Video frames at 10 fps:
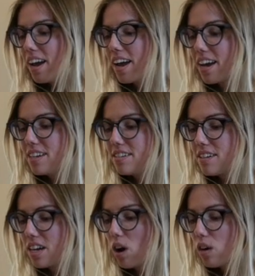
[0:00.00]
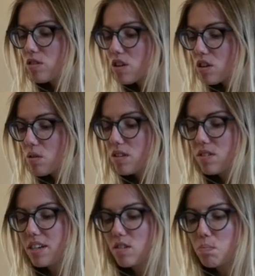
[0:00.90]
And it also is
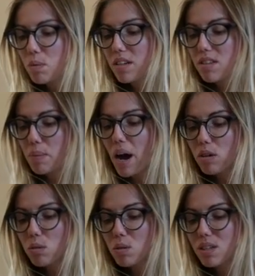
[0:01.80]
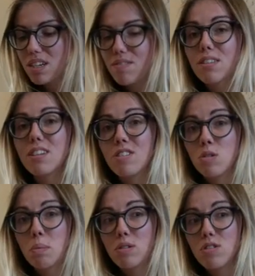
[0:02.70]
nice because the powder really evenly
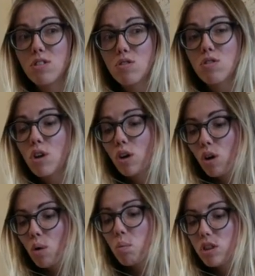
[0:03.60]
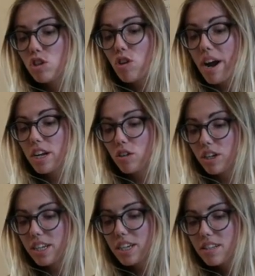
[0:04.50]
disperses with the dry
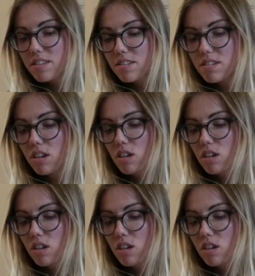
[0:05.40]
ingredients.